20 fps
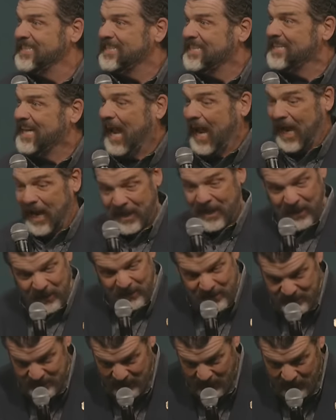It
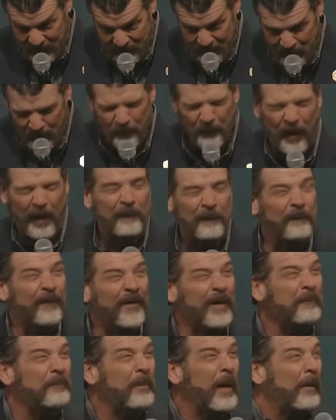looks so cool. Rock
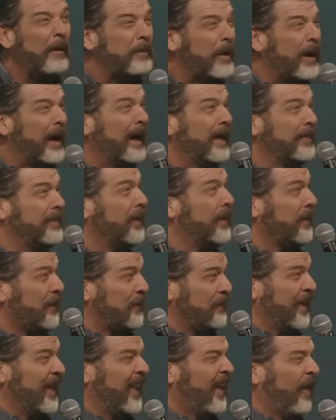really, Papa? Do they
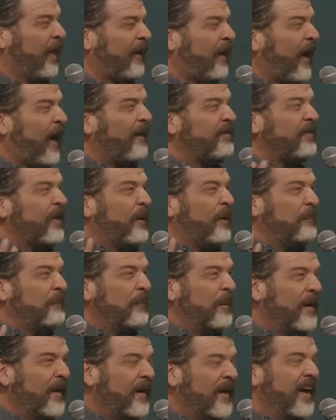really look awesome?
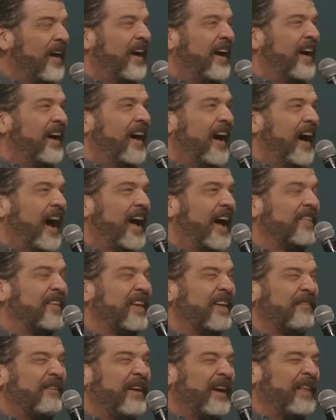Do
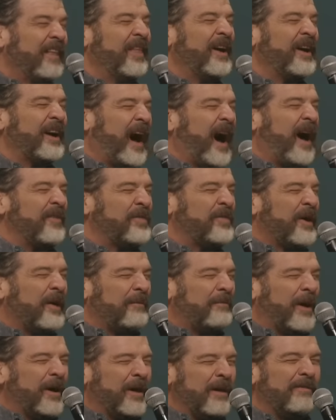they really look awesome?
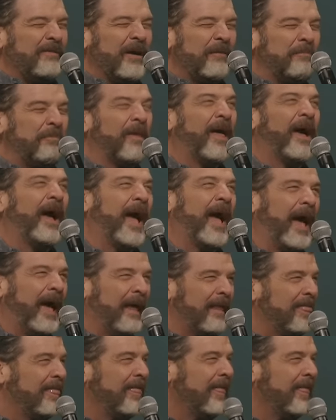Or are you the plan?